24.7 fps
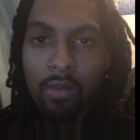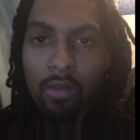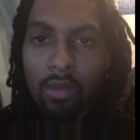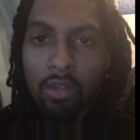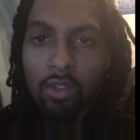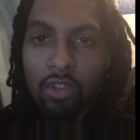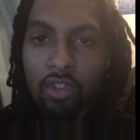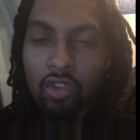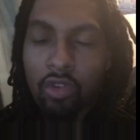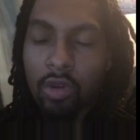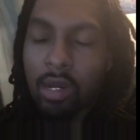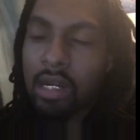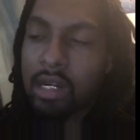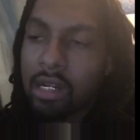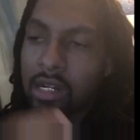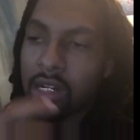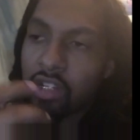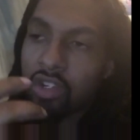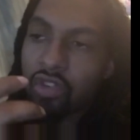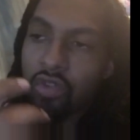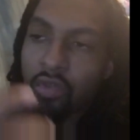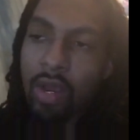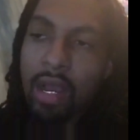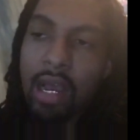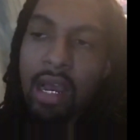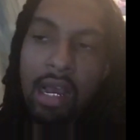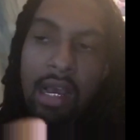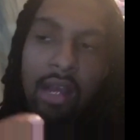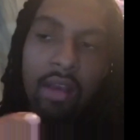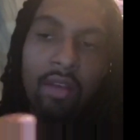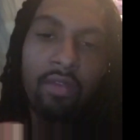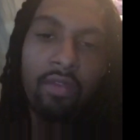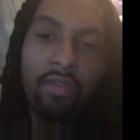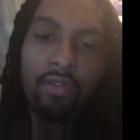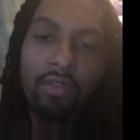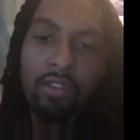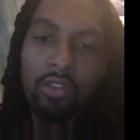trying to
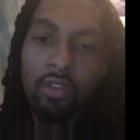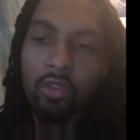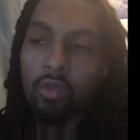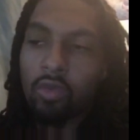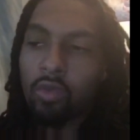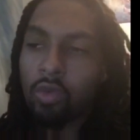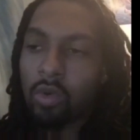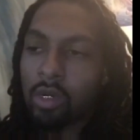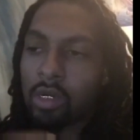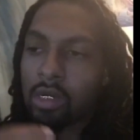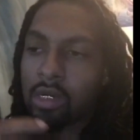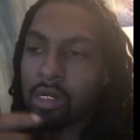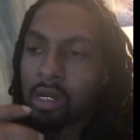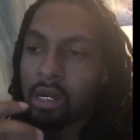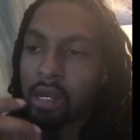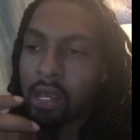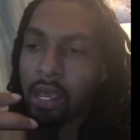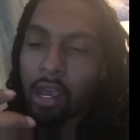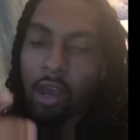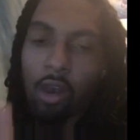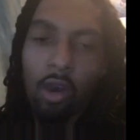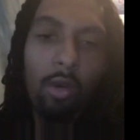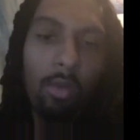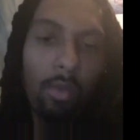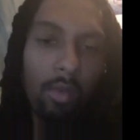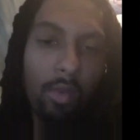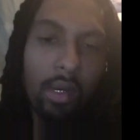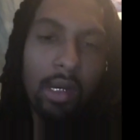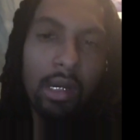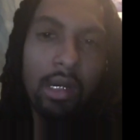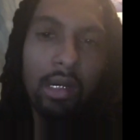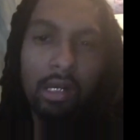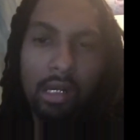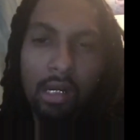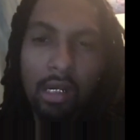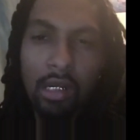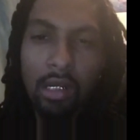drive to help one
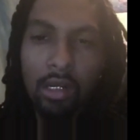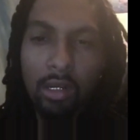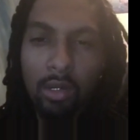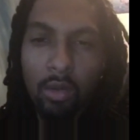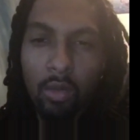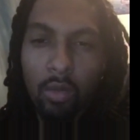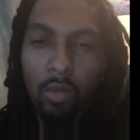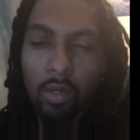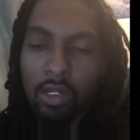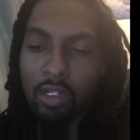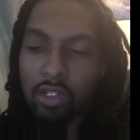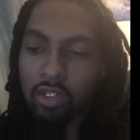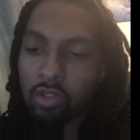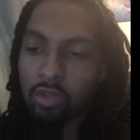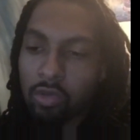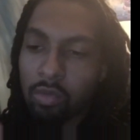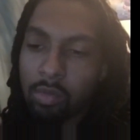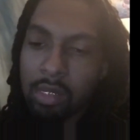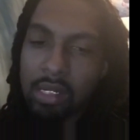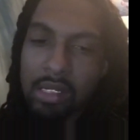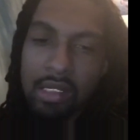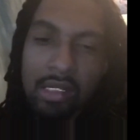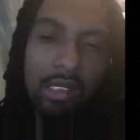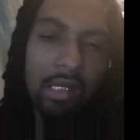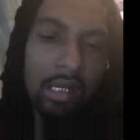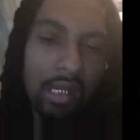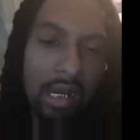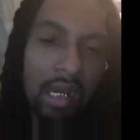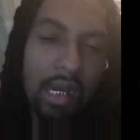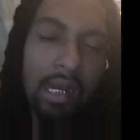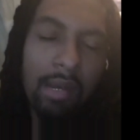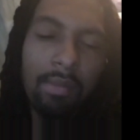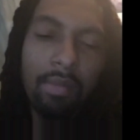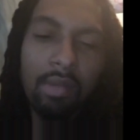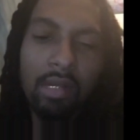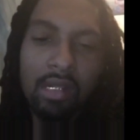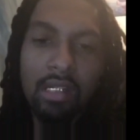another. We're too busy in
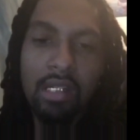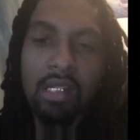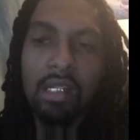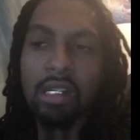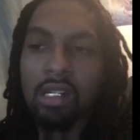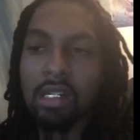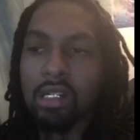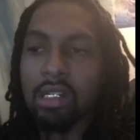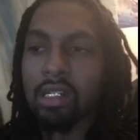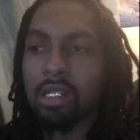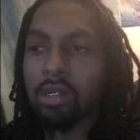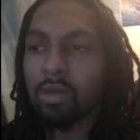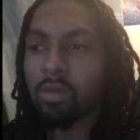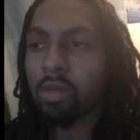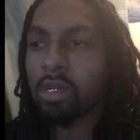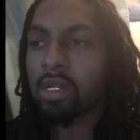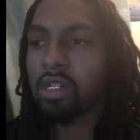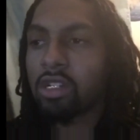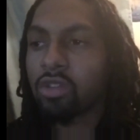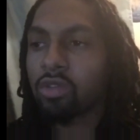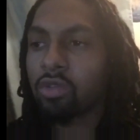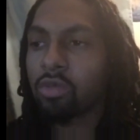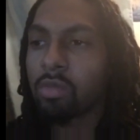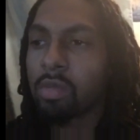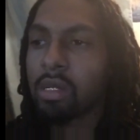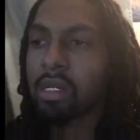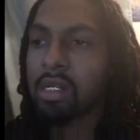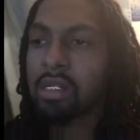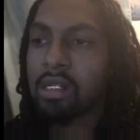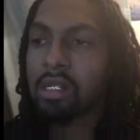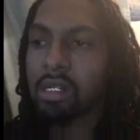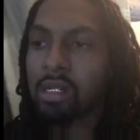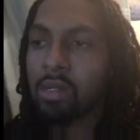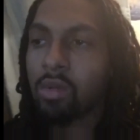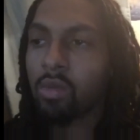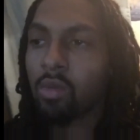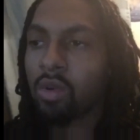competition. We too
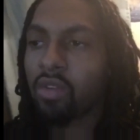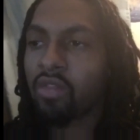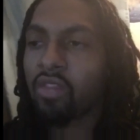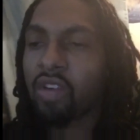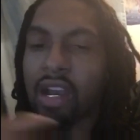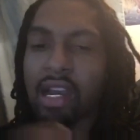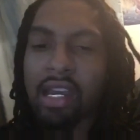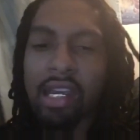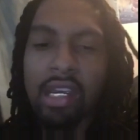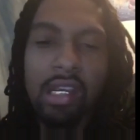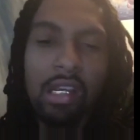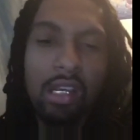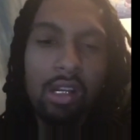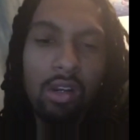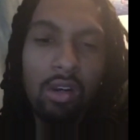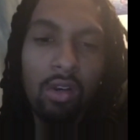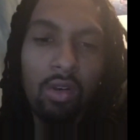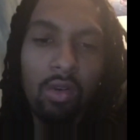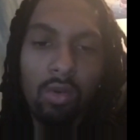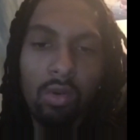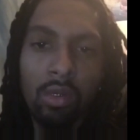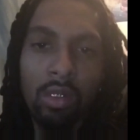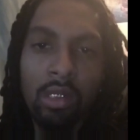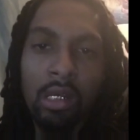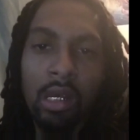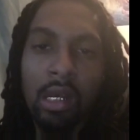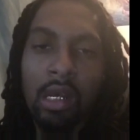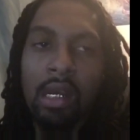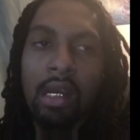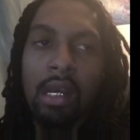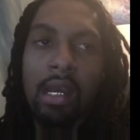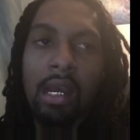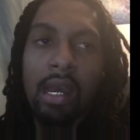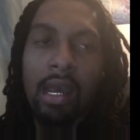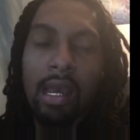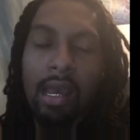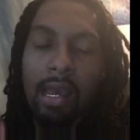busy with our ego.
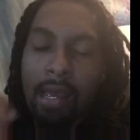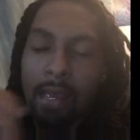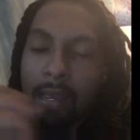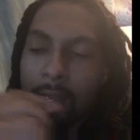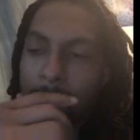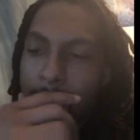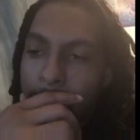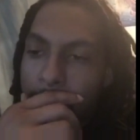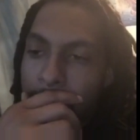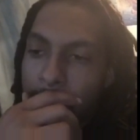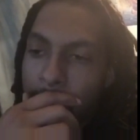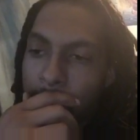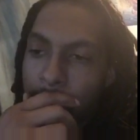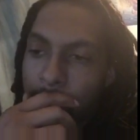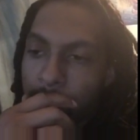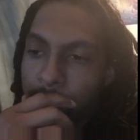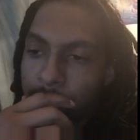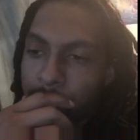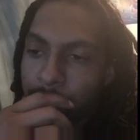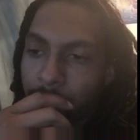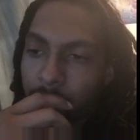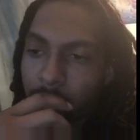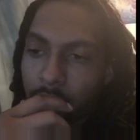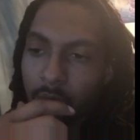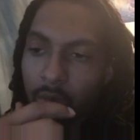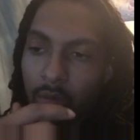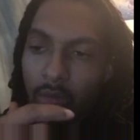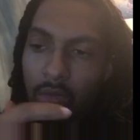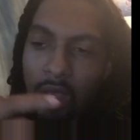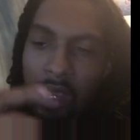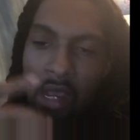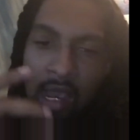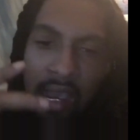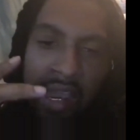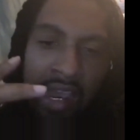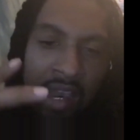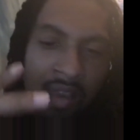And
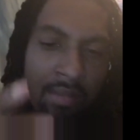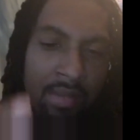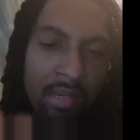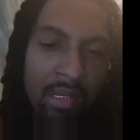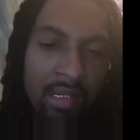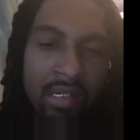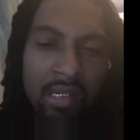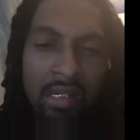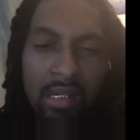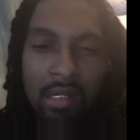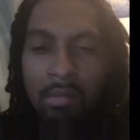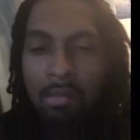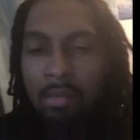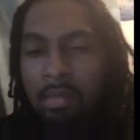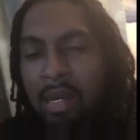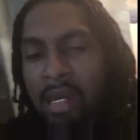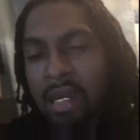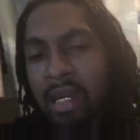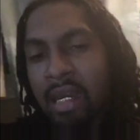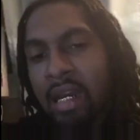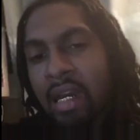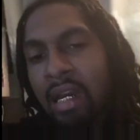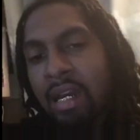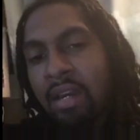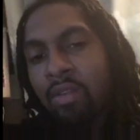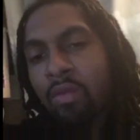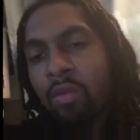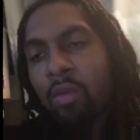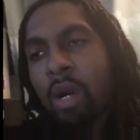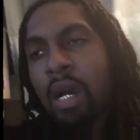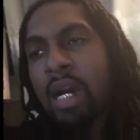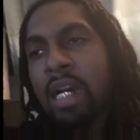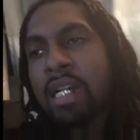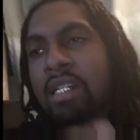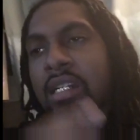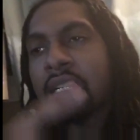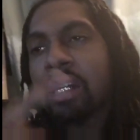I have been sitting back, I have
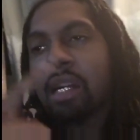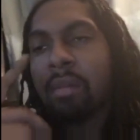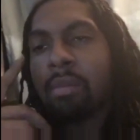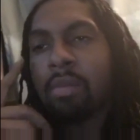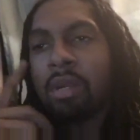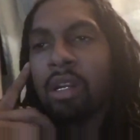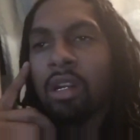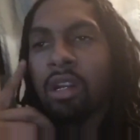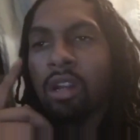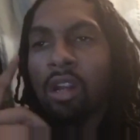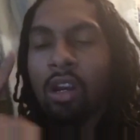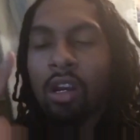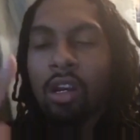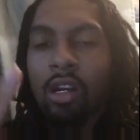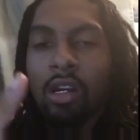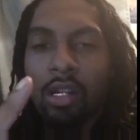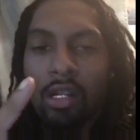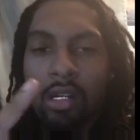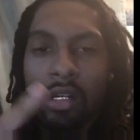watching, I've been learning,